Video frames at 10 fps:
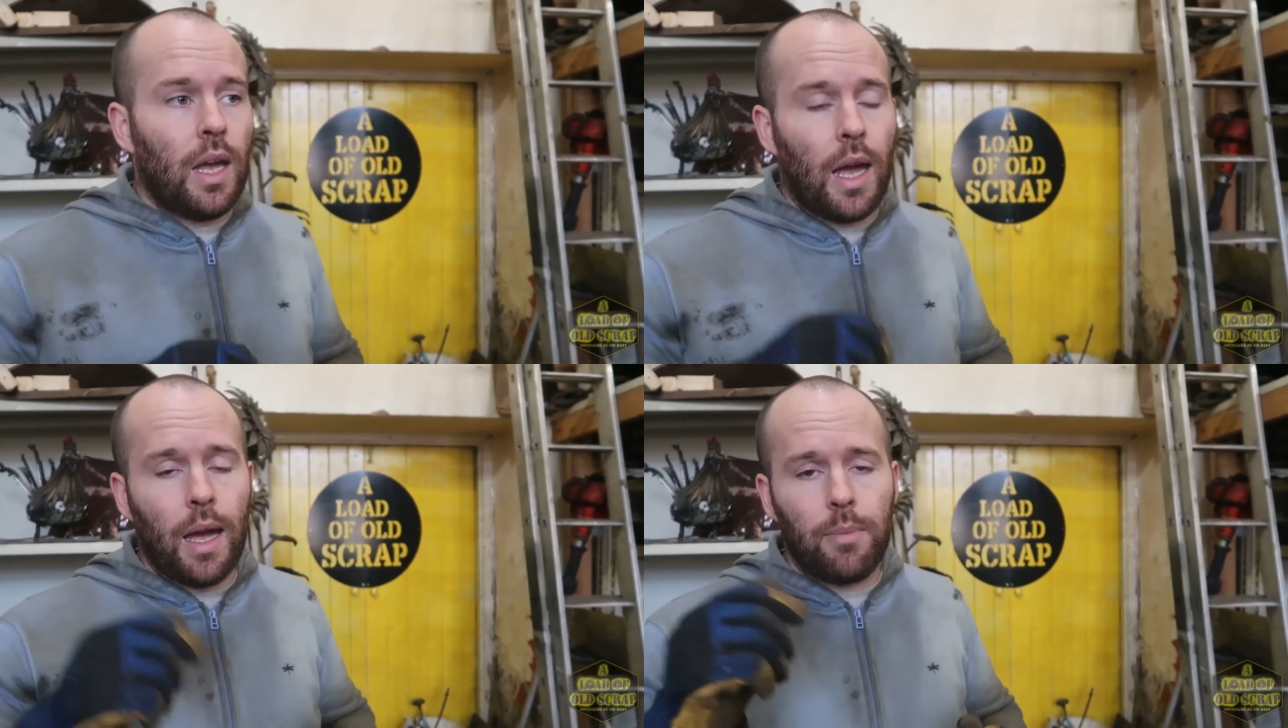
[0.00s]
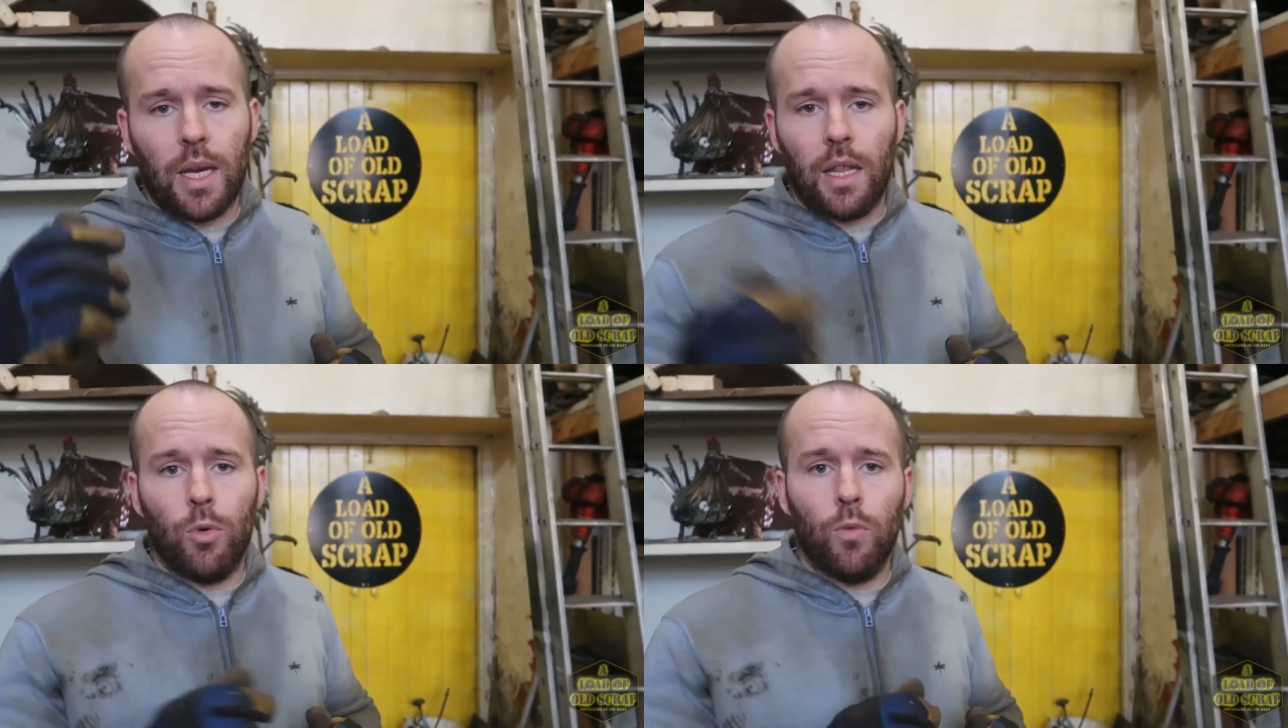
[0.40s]
get
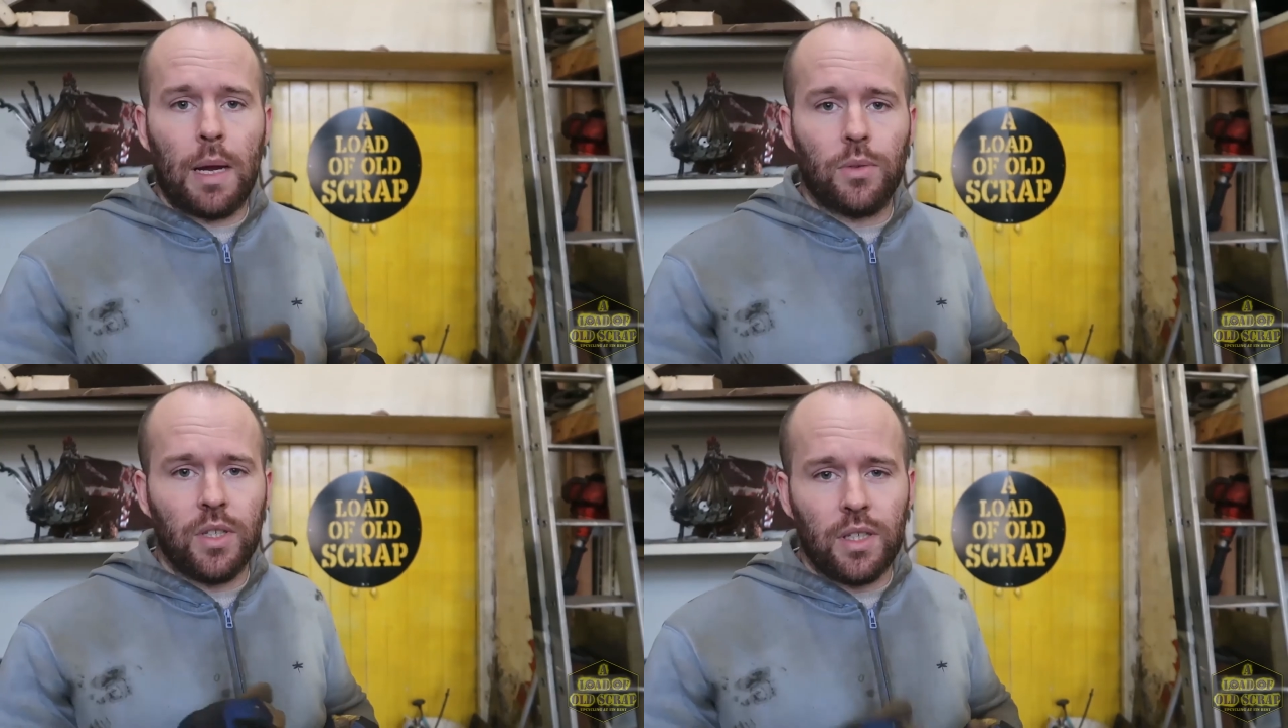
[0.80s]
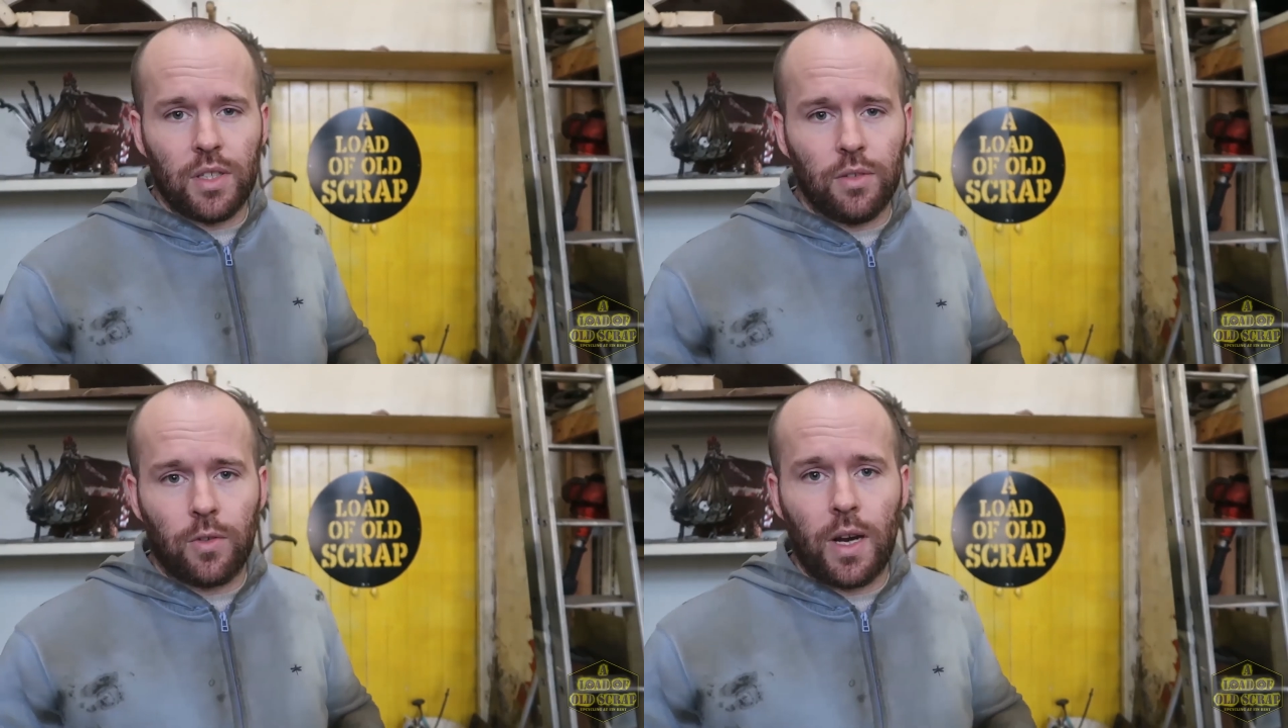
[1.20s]
them all mounted
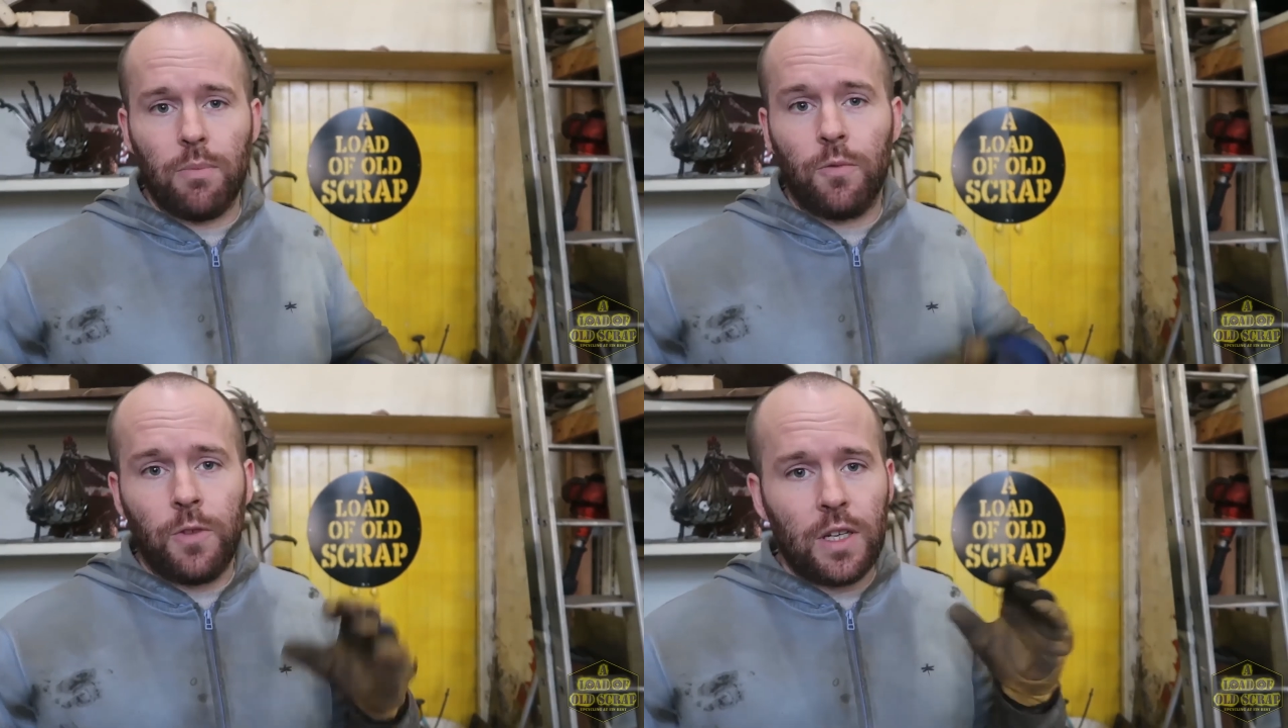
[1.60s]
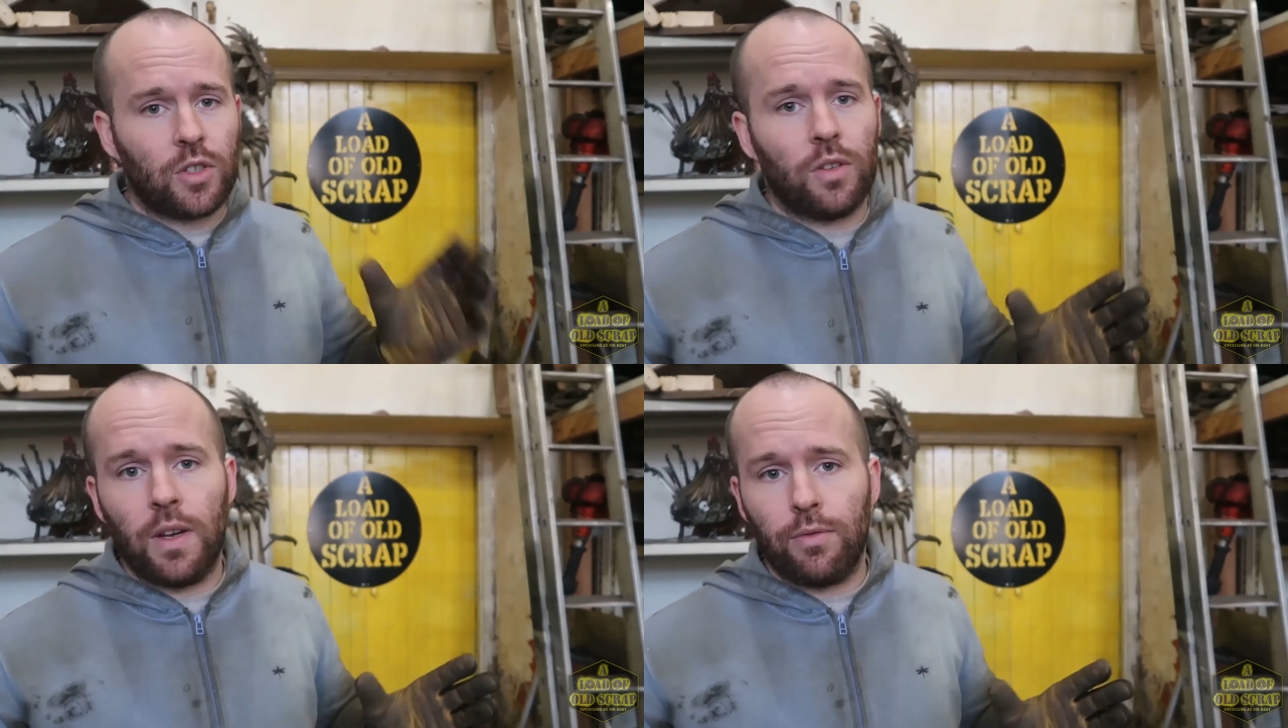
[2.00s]
into the frame,
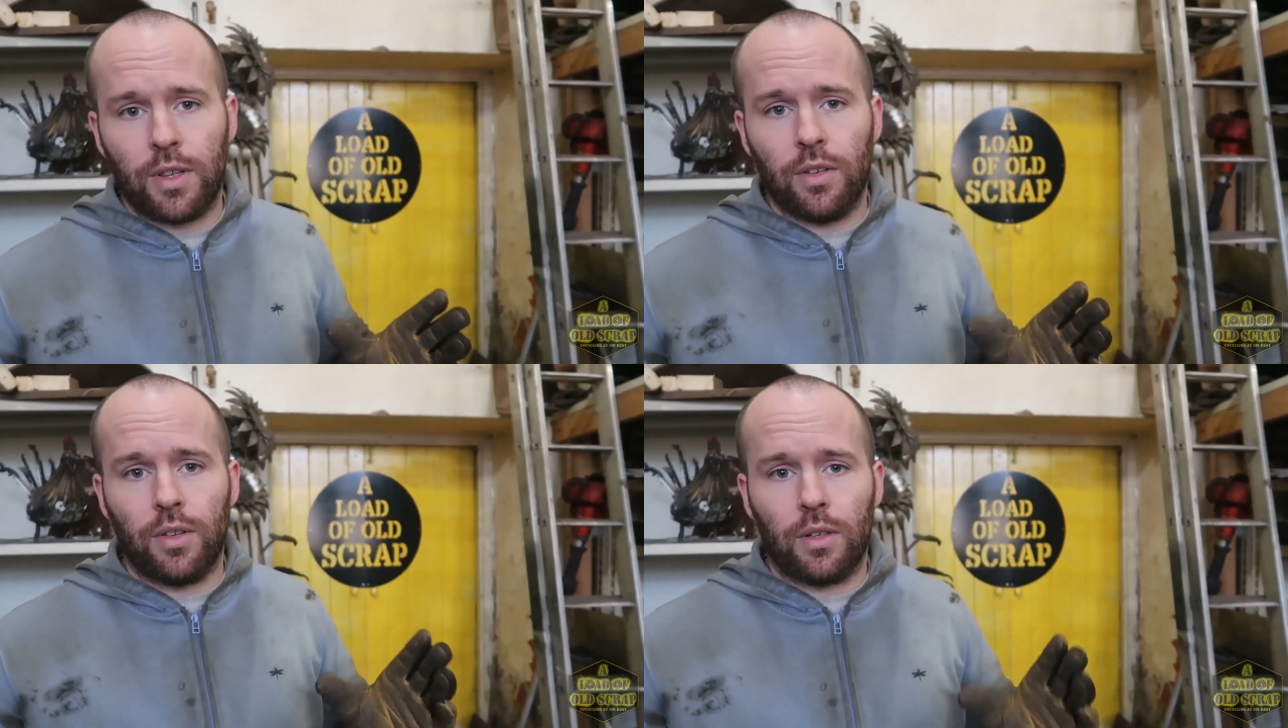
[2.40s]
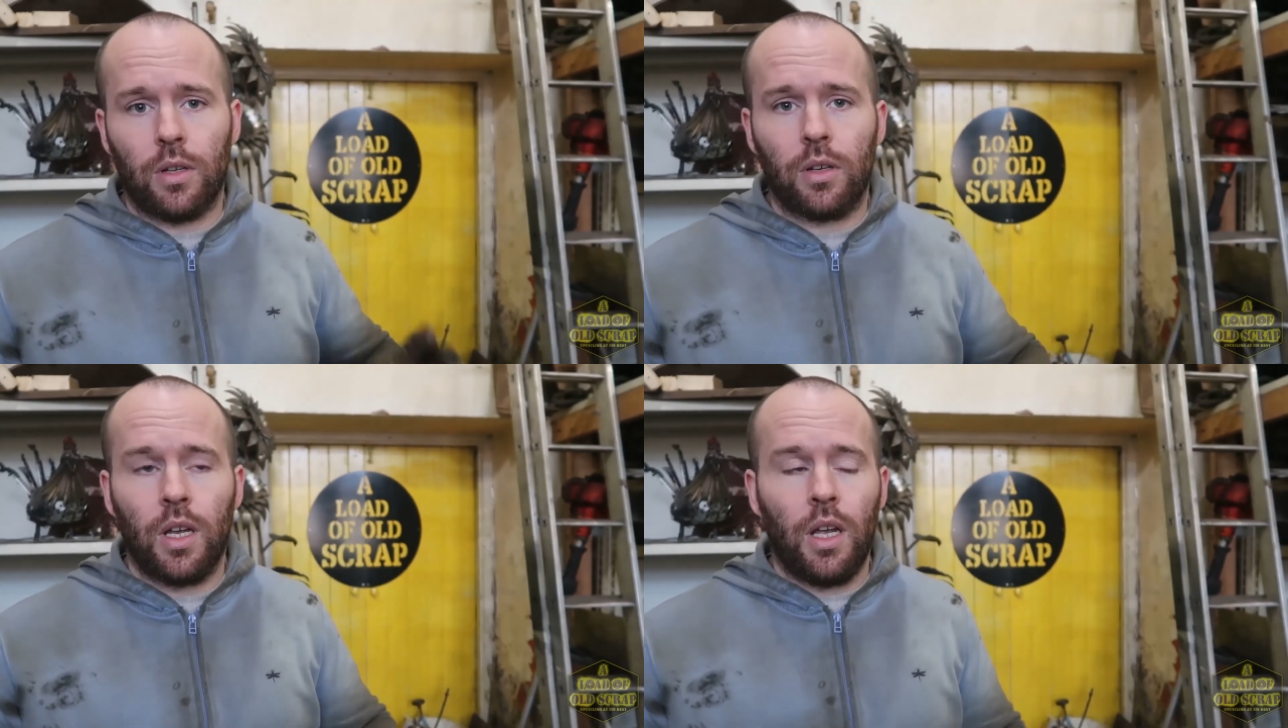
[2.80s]
finish off everything on the
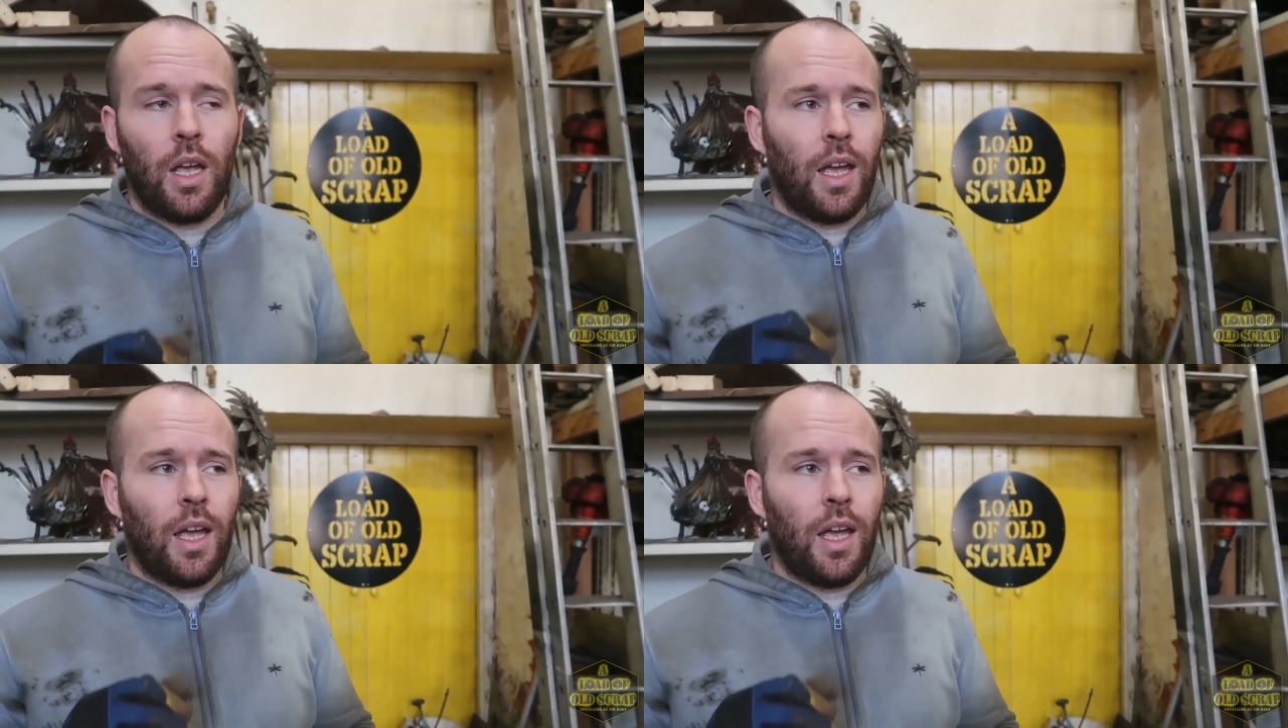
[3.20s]
clock,